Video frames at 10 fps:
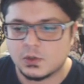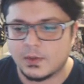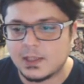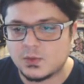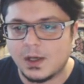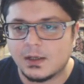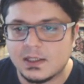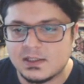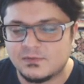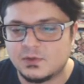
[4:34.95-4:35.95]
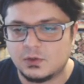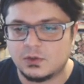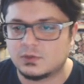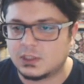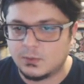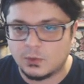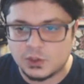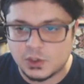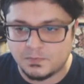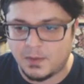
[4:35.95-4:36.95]
So that's what aggressive do. Your team
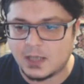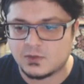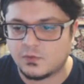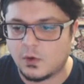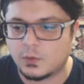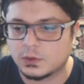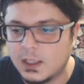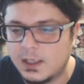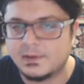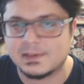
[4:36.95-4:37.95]
will just barge forward.